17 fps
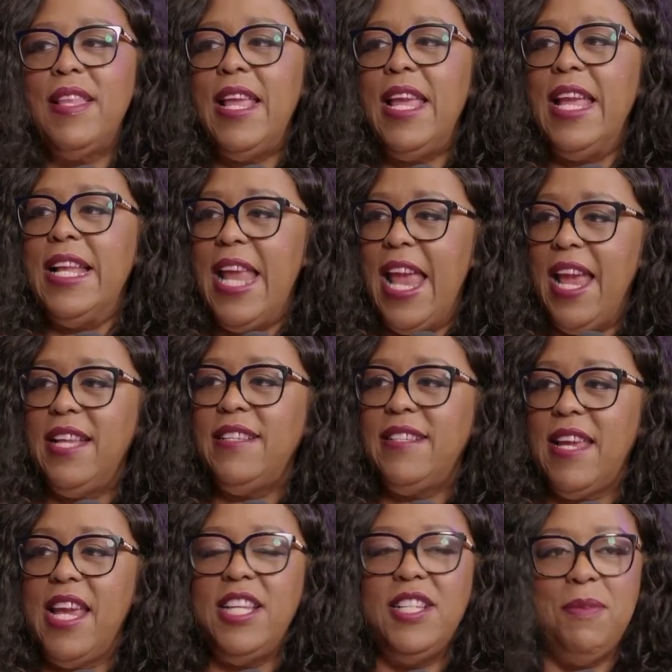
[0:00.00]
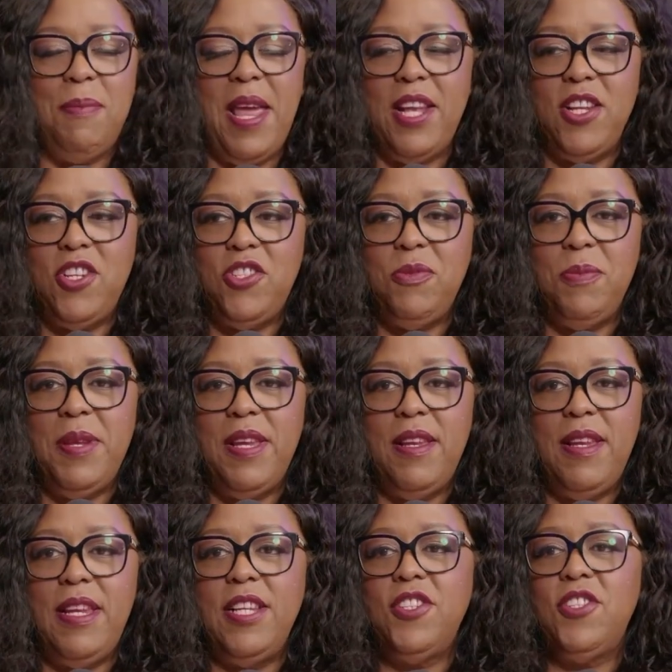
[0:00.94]
enhanced case
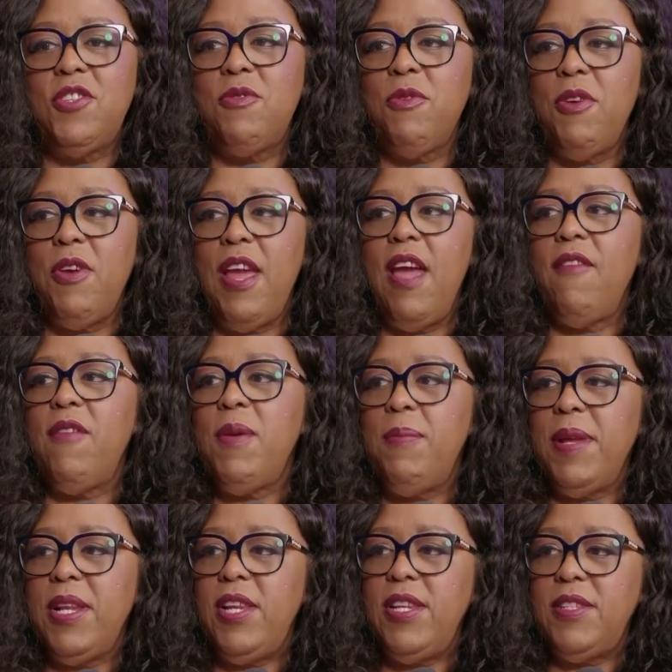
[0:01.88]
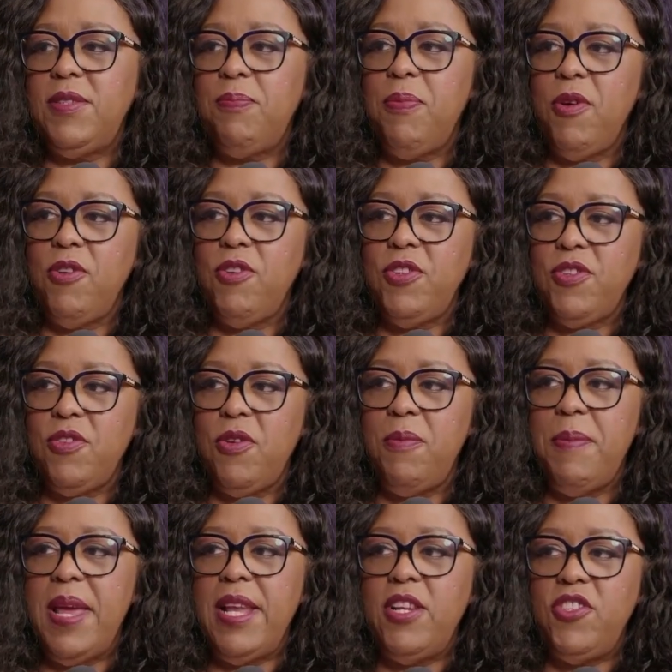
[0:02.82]
management is through everybody's personal
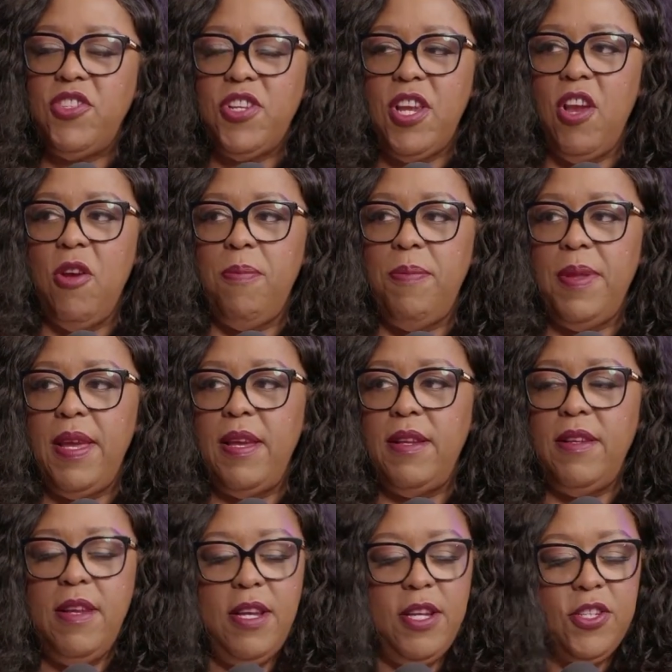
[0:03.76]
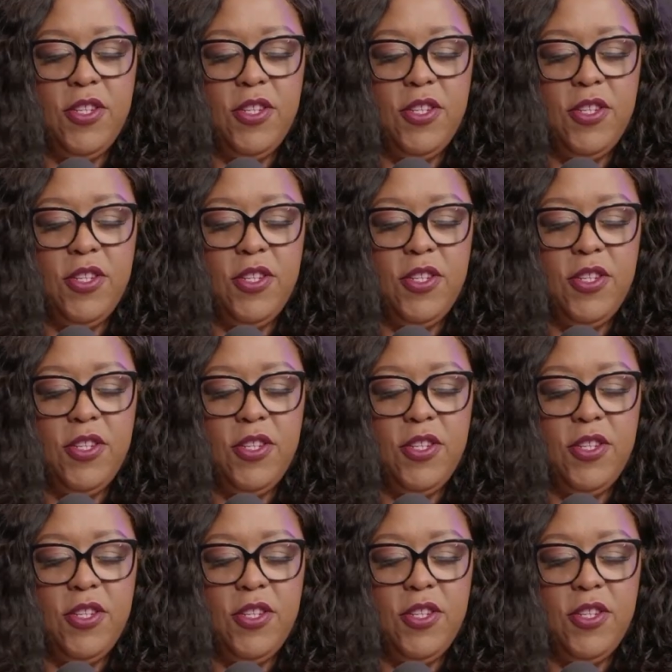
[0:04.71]
managed care plan.